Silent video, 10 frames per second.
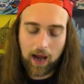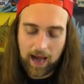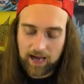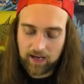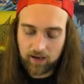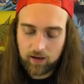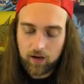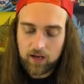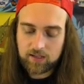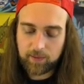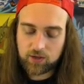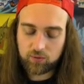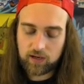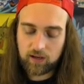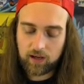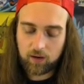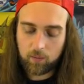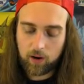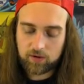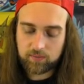hate it. Especially like
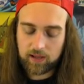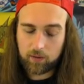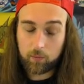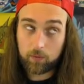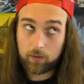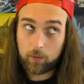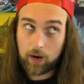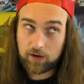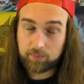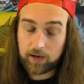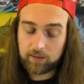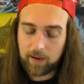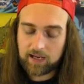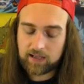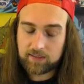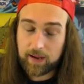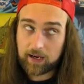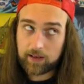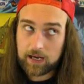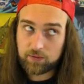when I was like when I was playing maining this
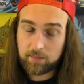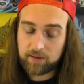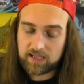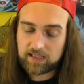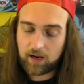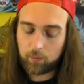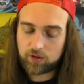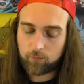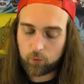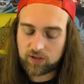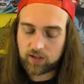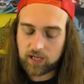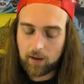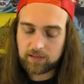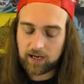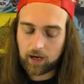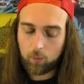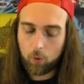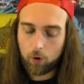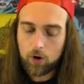back in the day, it was in Beast Down, which forced the top
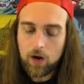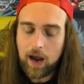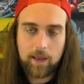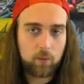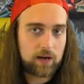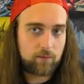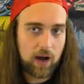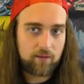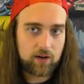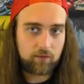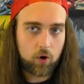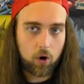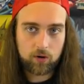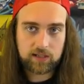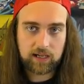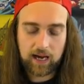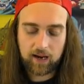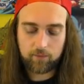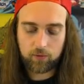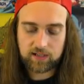decking war, and they would never have enough cards in
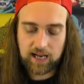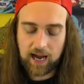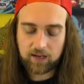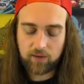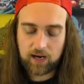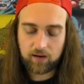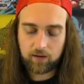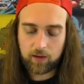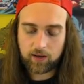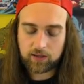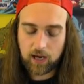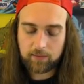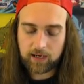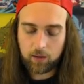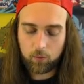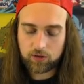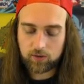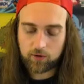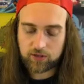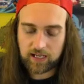hand for this to activate in the top decking war.
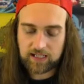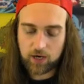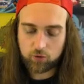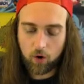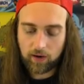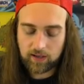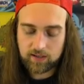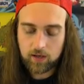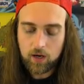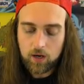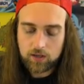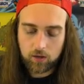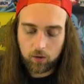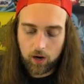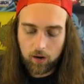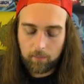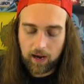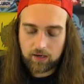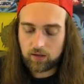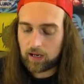So I was just like dead drawing this. So um,
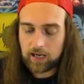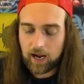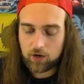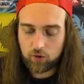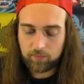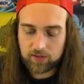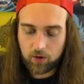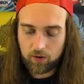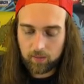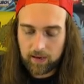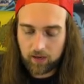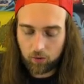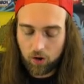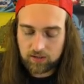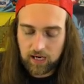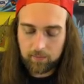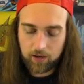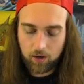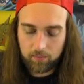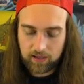I yeah I dropped this card in the main a long time
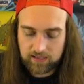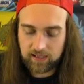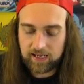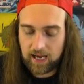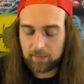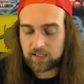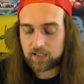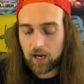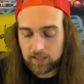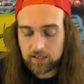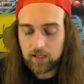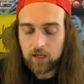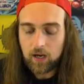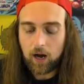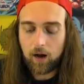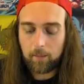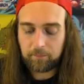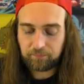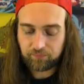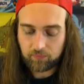ago because late game it sucks.
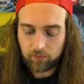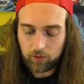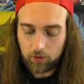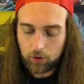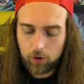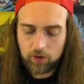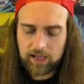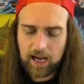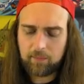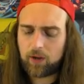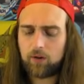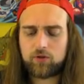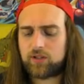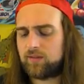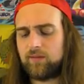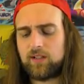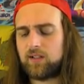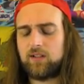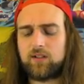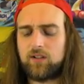Um, Really game though, just
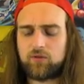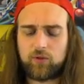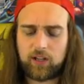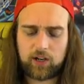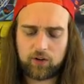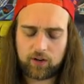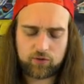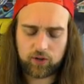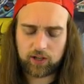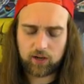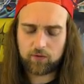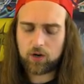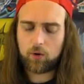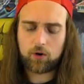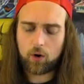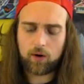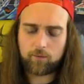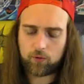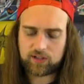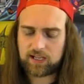it's it's it's really good. It's really good. If you know you're going
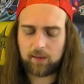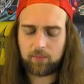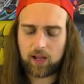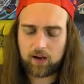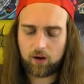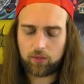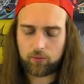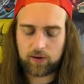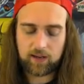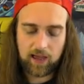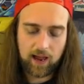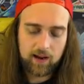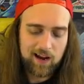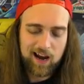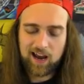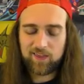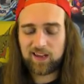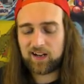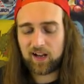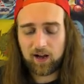first, yeah, play all three of that. And
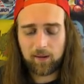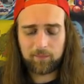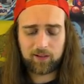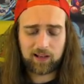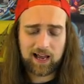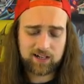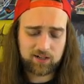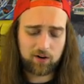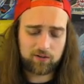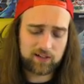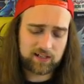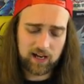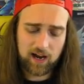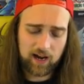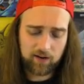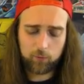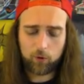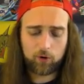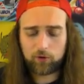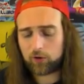then um, the last card in the side,
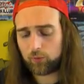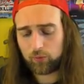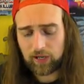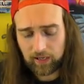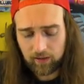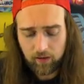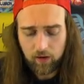Royal Decree,